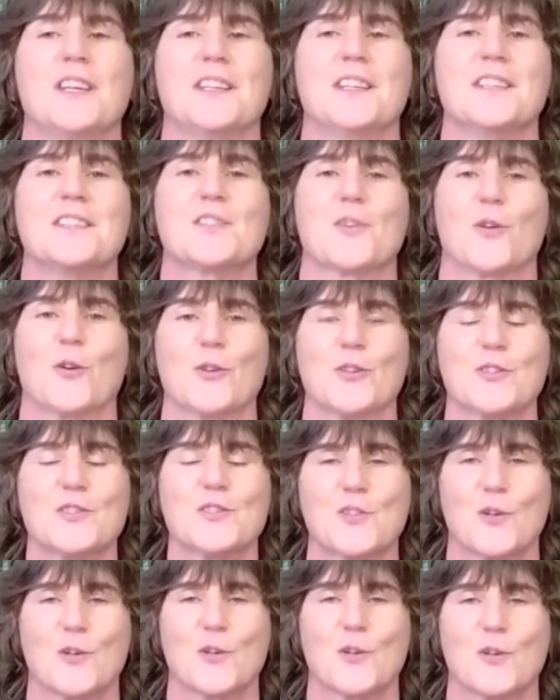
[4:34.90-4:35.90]

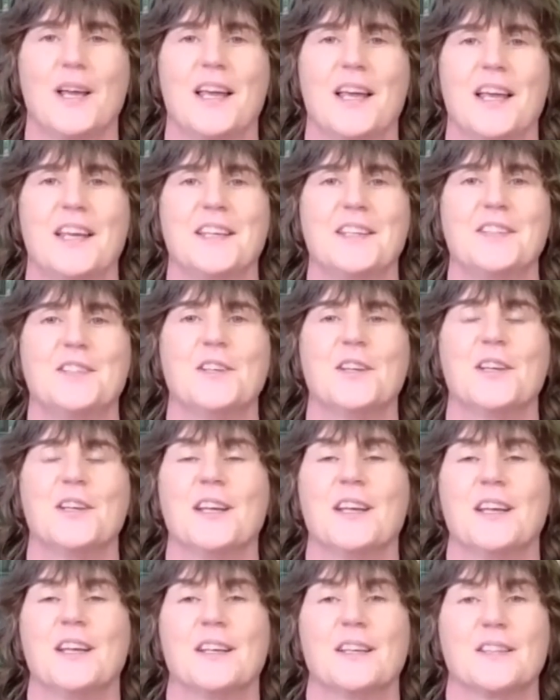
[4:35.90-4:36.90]
She is also
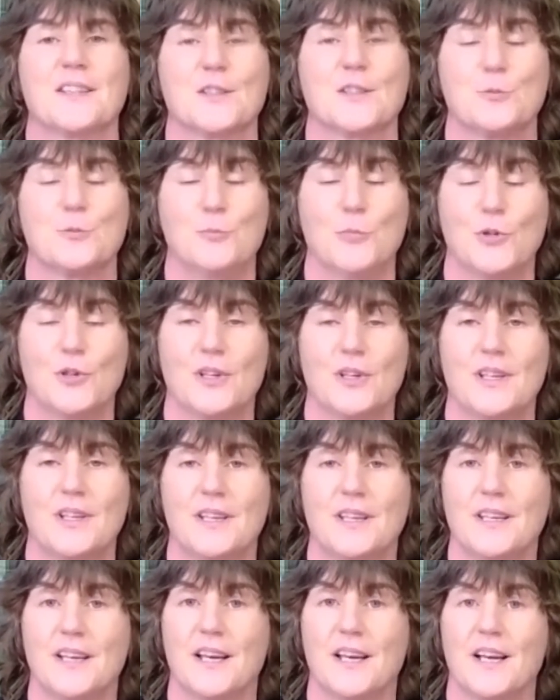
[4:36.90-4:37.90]
a
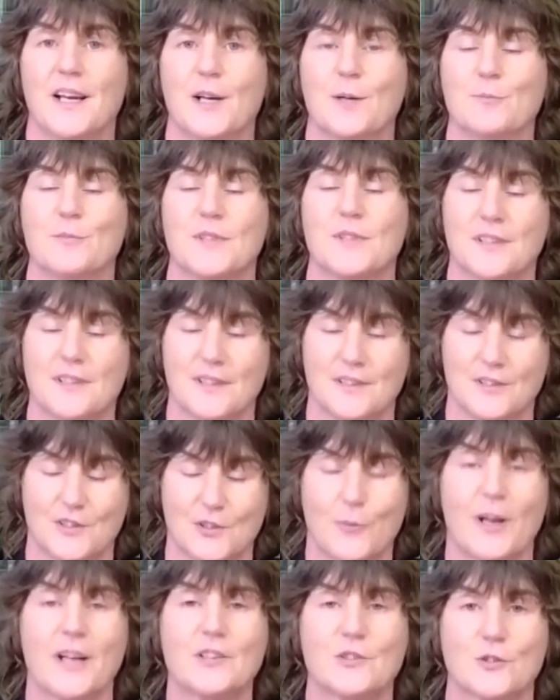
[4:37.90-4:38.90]
community
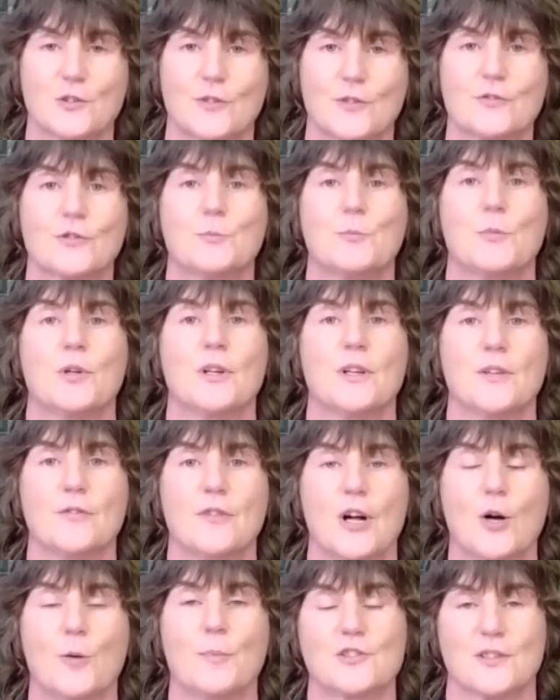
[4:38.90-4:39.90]
director of community
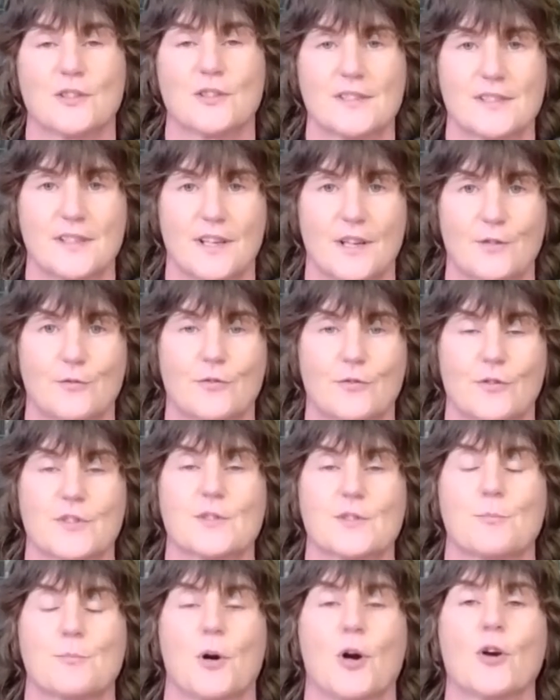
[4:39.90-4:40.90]
development at the National
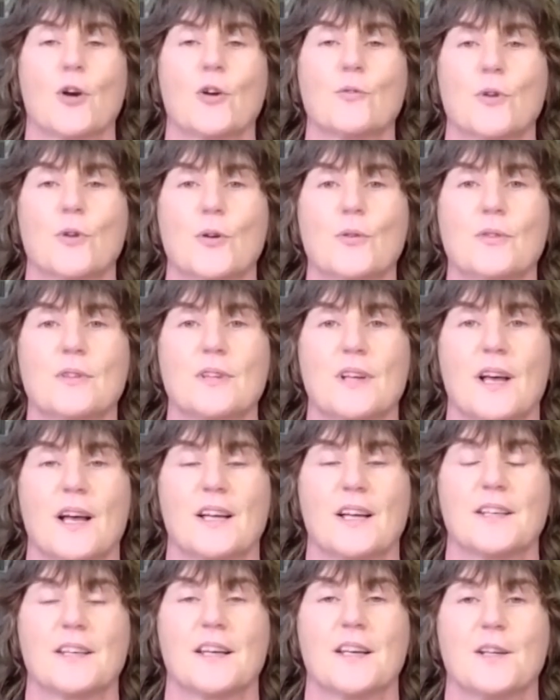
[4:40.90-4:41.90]
Center for Smart
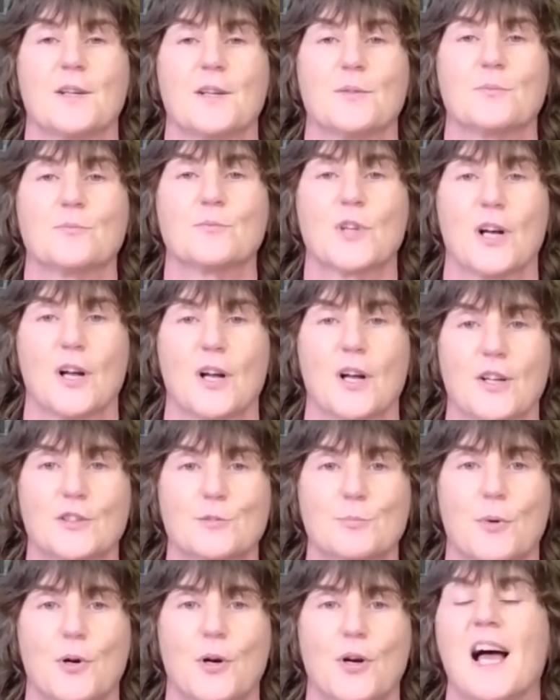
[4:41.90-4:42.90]
Growth at
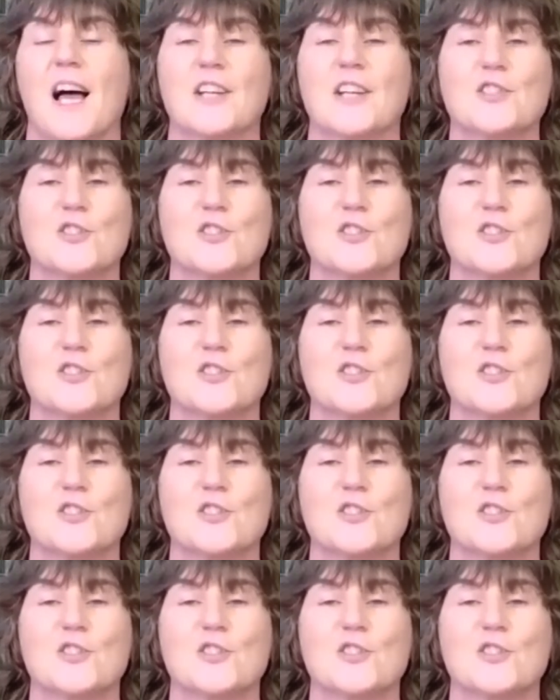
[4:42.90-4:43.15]
College Park.